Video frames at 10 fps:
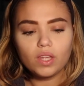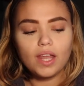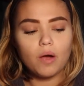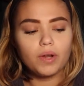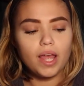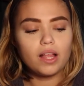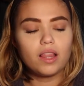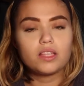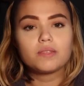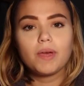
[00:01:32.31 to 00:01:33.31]
Now, when I
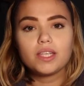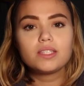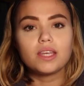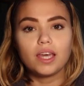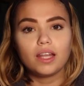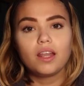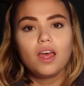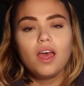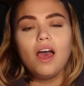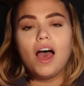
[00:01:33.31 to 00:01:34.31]
cleanse my
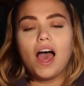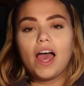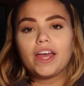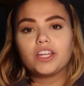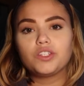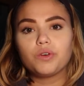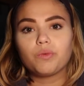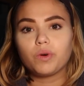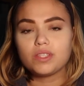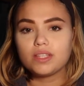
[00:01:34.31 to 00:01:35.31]
skin, I do
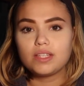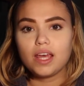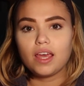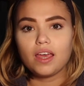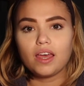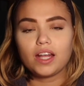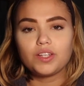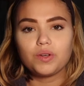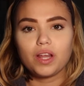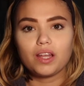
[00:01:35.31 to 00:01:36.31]
it once a day, and I
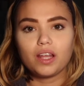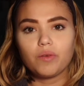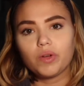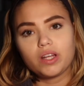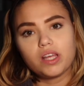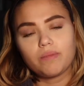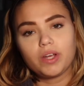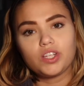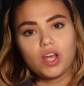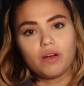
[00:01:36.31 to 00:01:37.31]
do it at night when I take
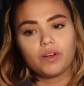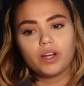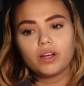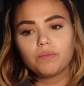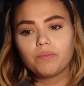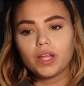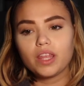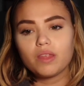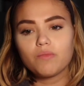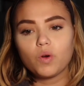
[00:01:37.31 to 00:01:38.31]
my shower. But
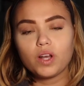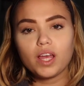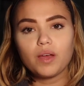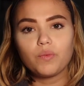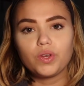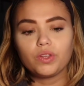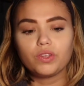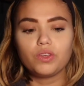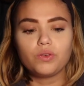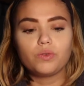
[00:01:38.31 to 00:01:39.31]
in the morning, I will
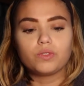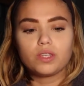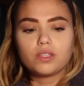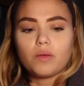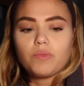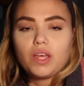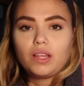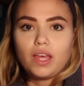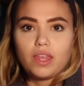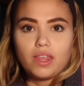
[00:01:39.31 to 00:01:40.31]
use
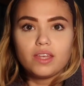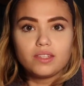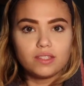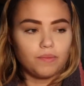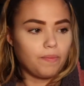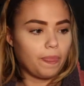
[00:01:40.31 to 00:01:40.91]
something like this.